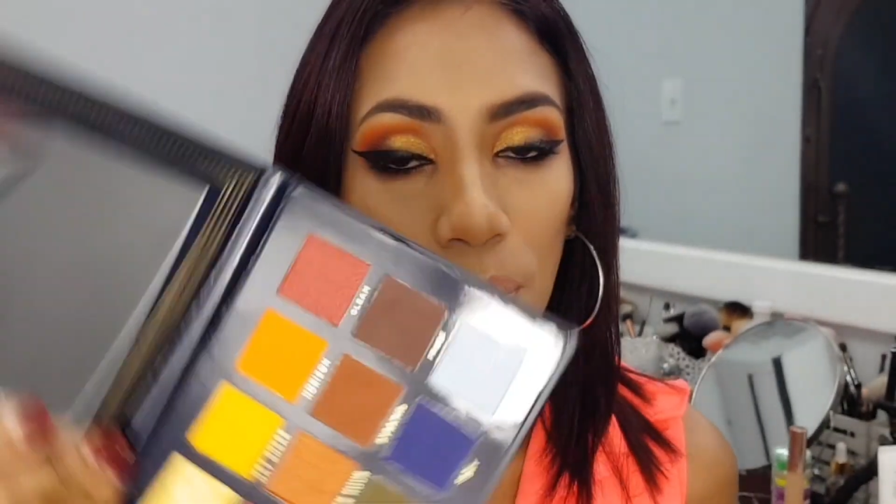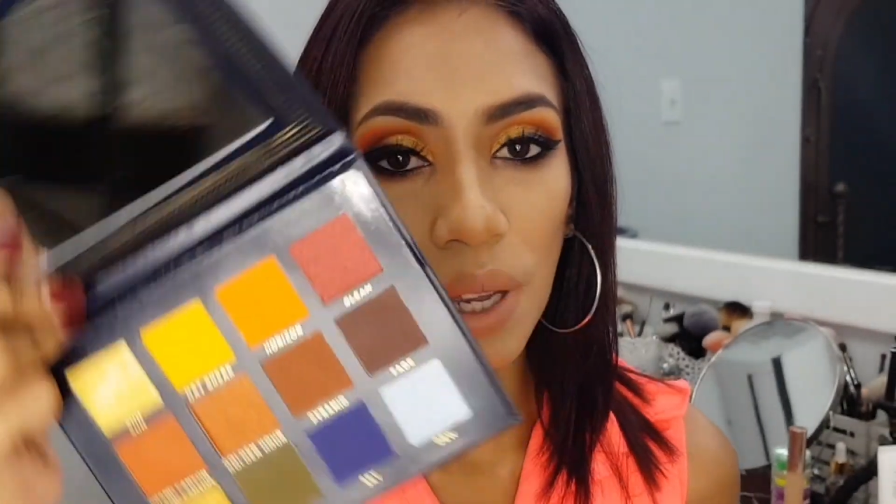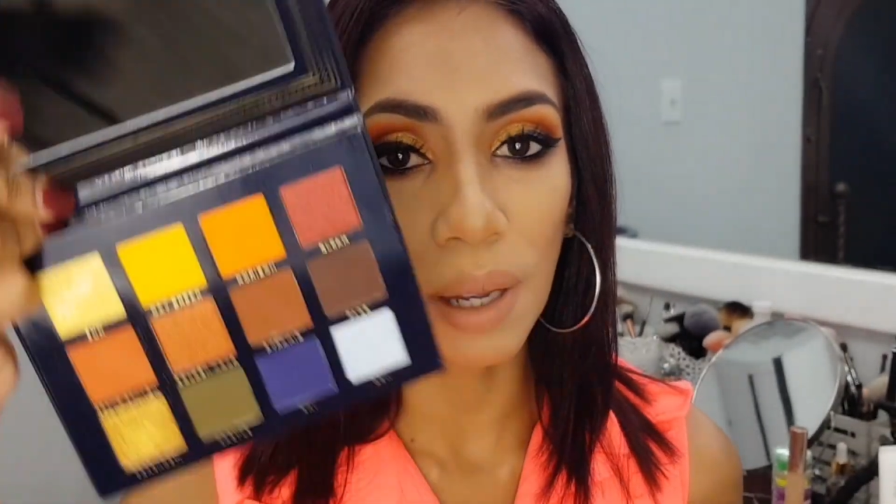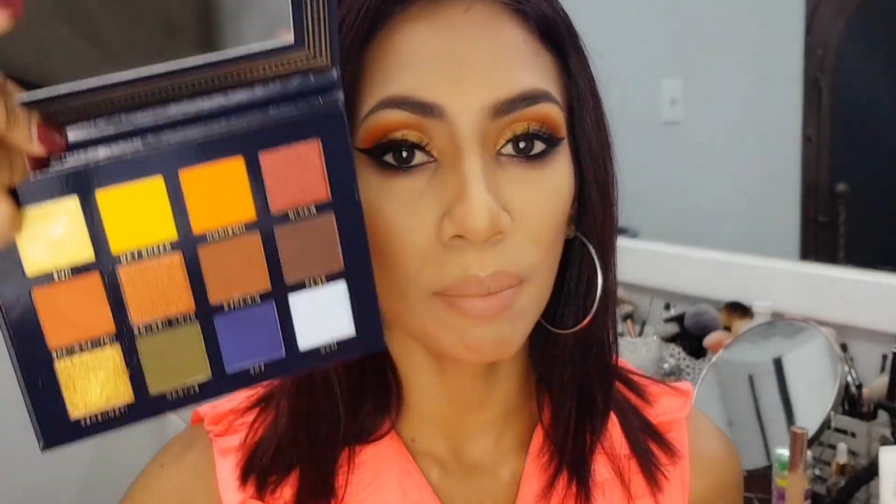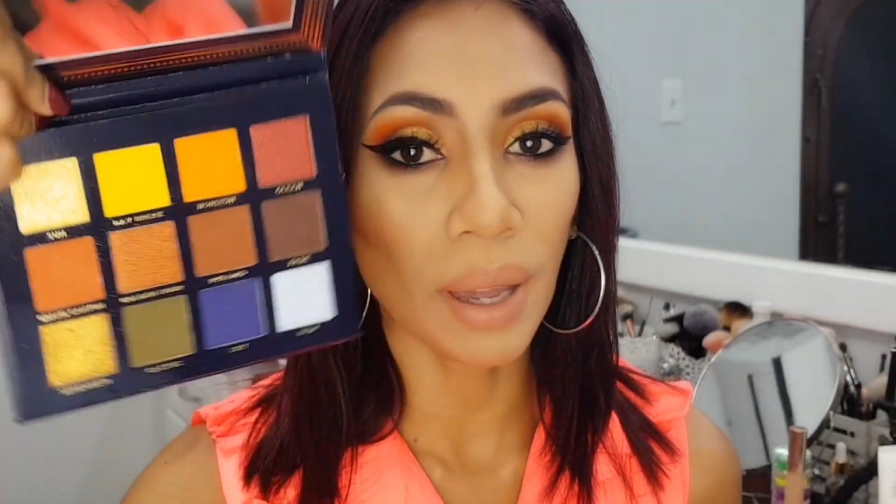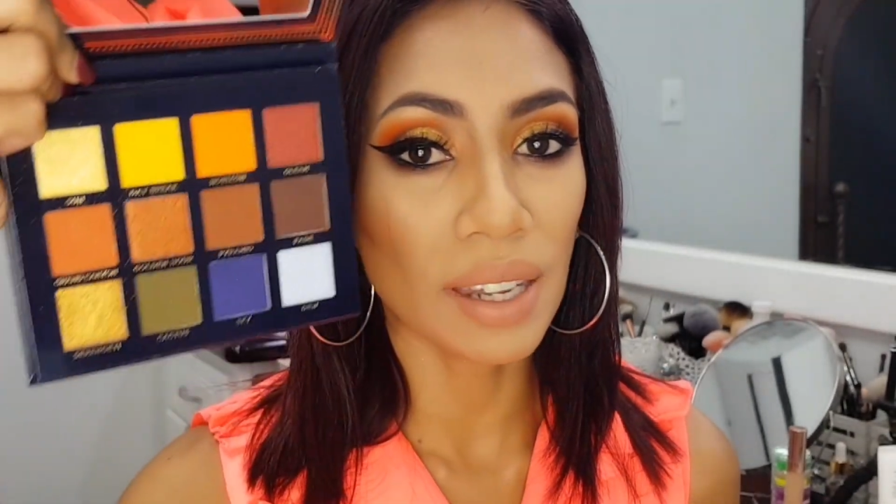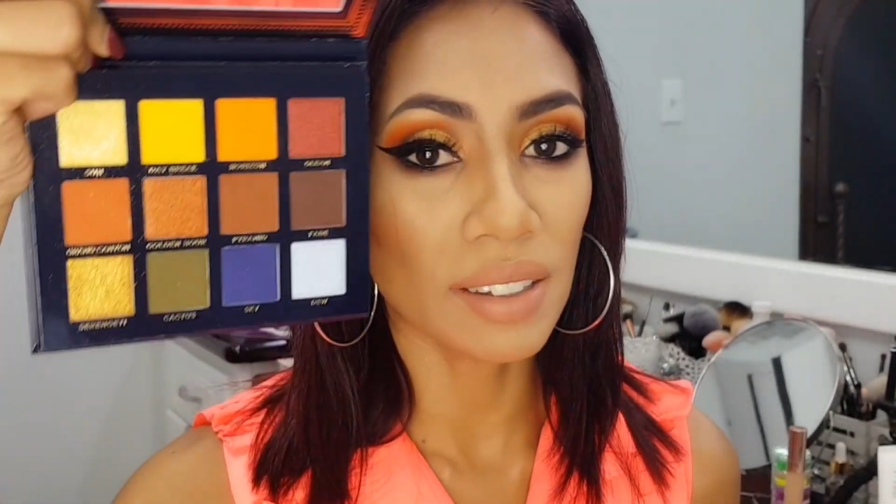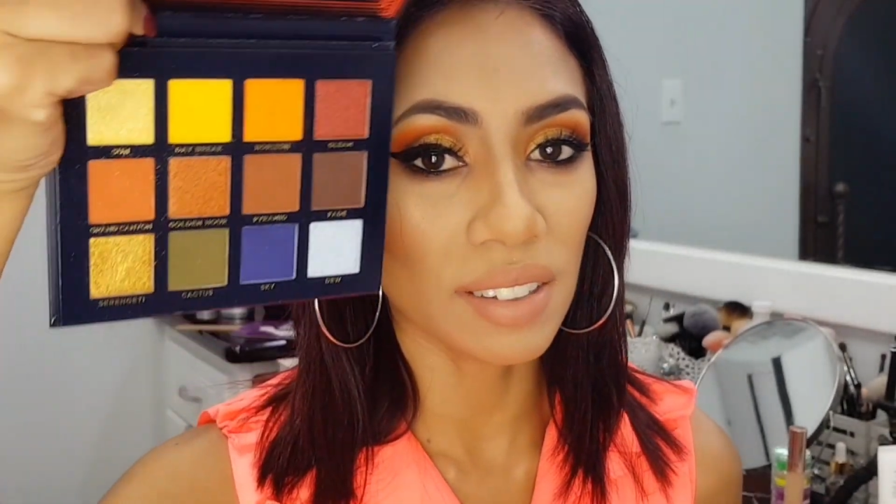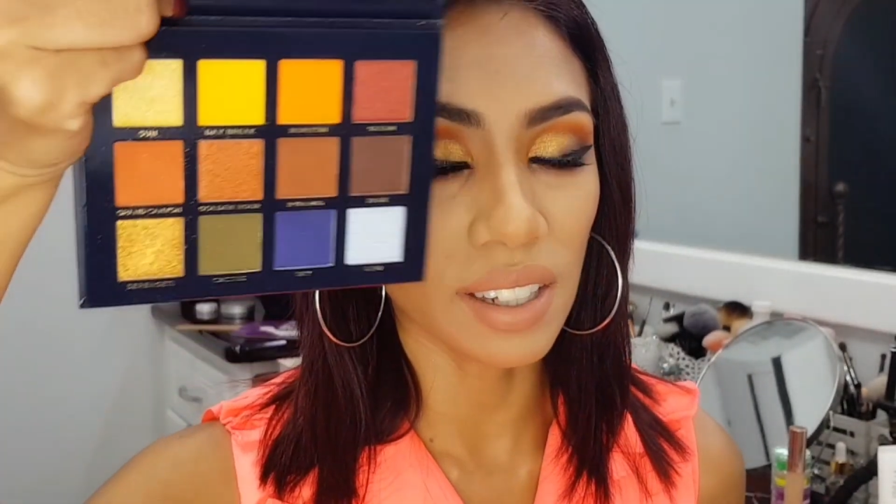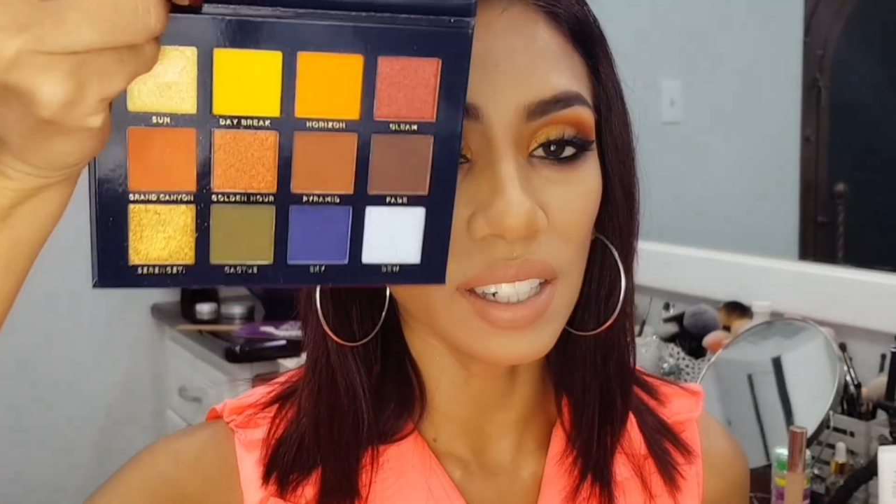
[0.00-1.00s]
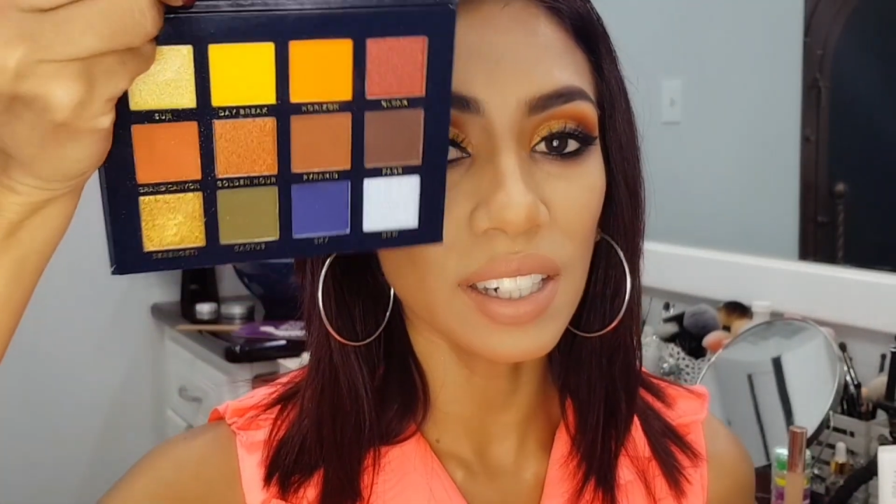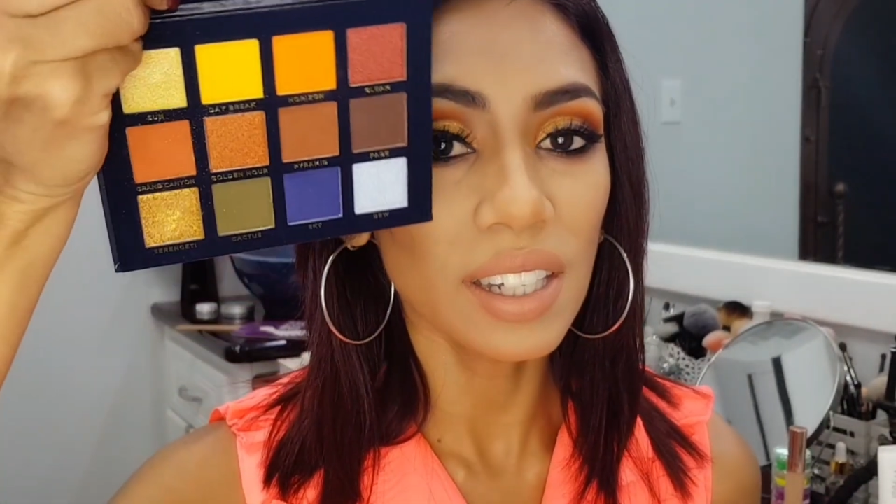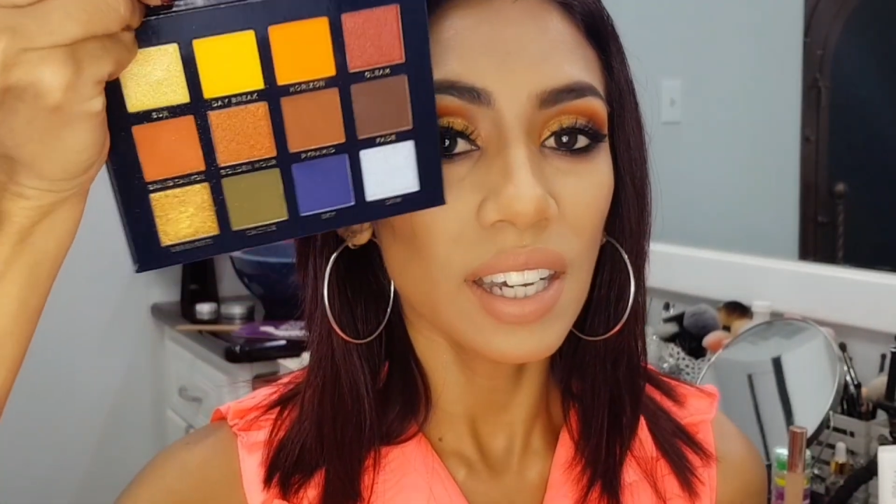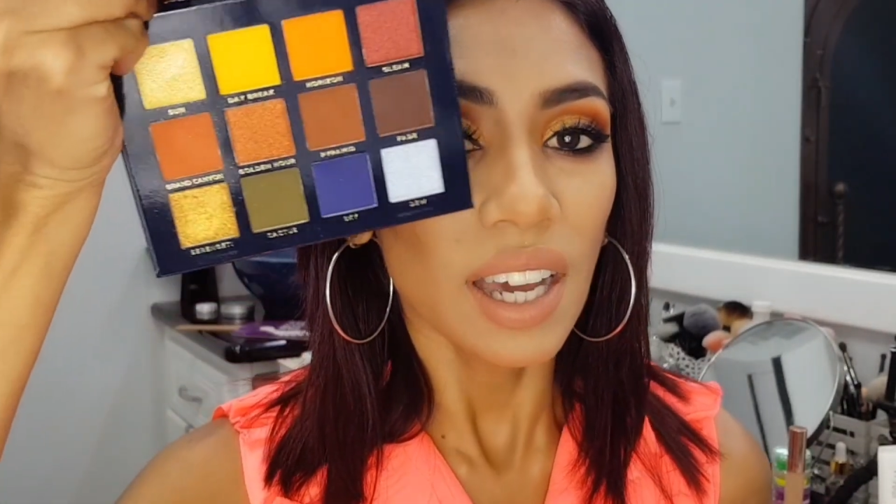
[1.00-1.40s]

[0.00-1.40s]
pigmented.